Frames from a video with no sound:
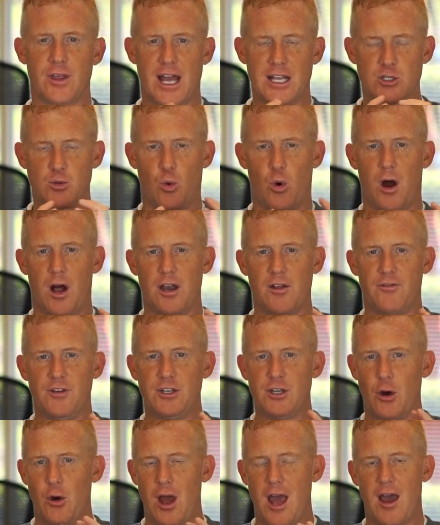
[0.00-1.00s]
that's one. If you
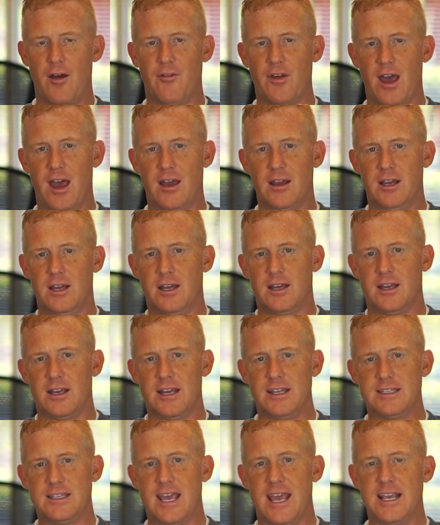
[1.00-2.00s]
don't have that,
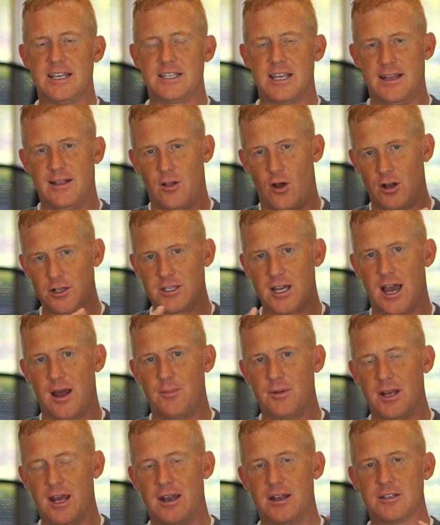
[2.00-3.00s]
it takes a long
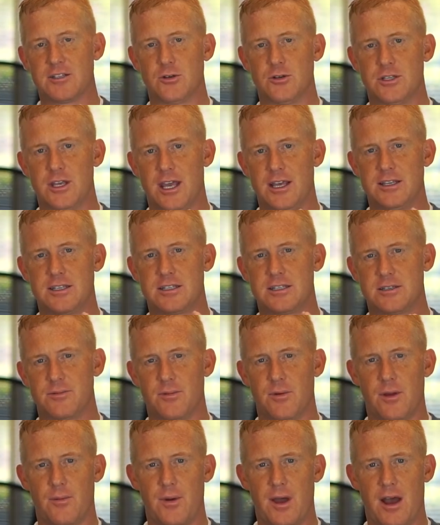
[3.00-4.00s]
time to get it. So it takes
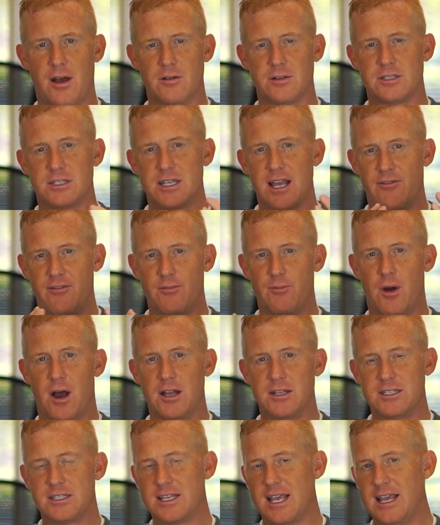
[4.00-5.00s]
about 7
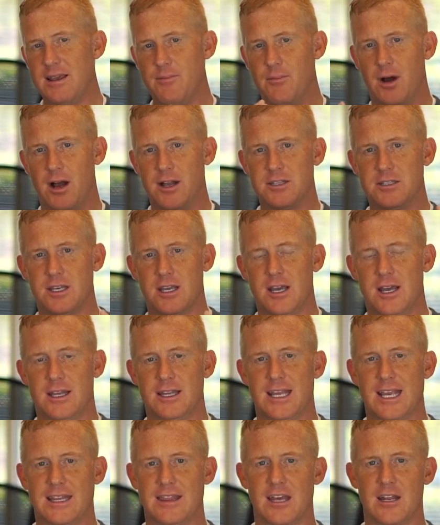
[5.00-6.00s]
months, 8 months
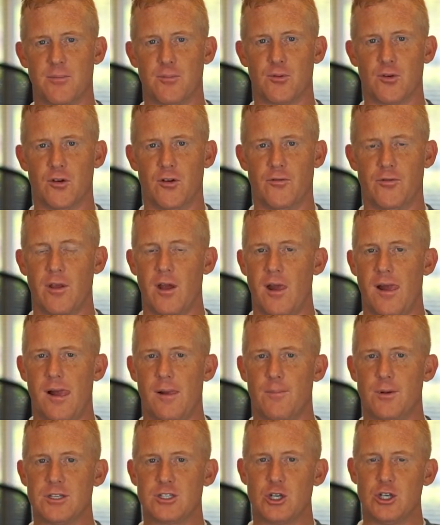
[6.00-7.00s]
to get that approved.
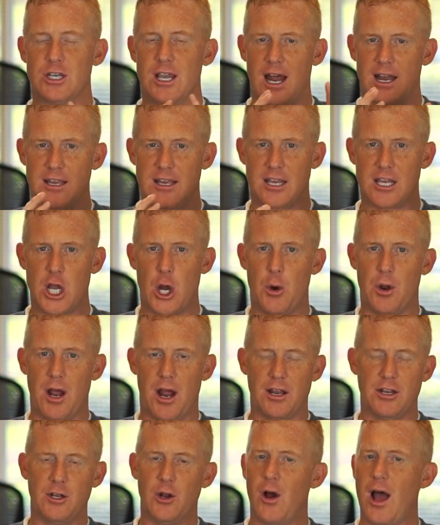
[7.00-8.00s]
But so you got to get going
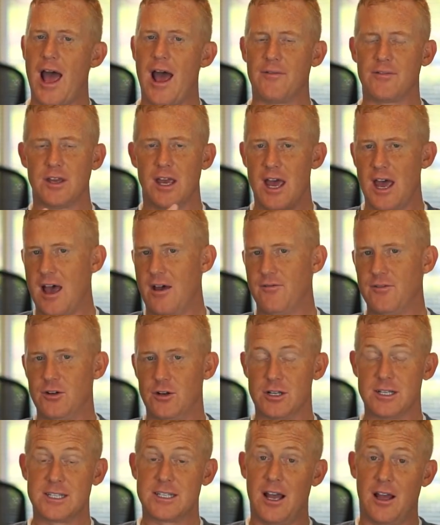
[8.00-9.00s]
on it. You don't have to have,
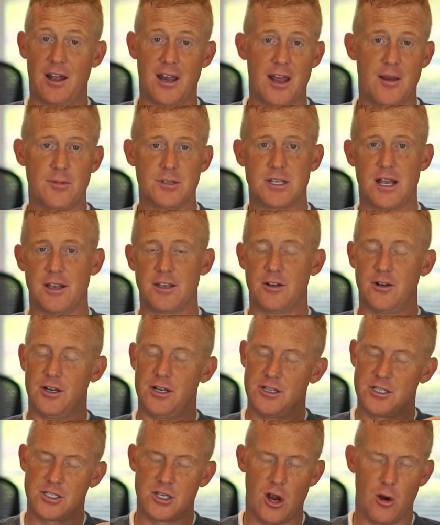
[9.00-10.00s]
to sell on Amazon. You don't
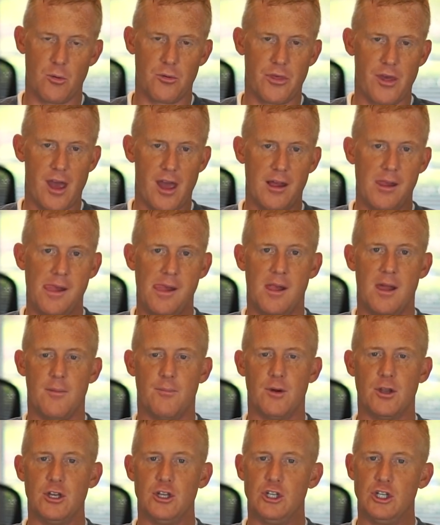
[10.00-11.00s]
need to start with that,
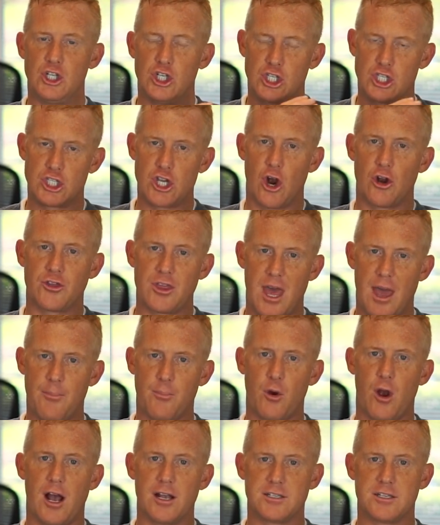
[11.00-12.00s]
but you should start that
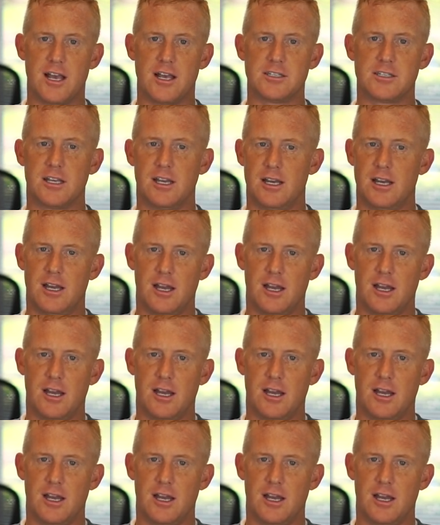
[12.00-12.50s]
process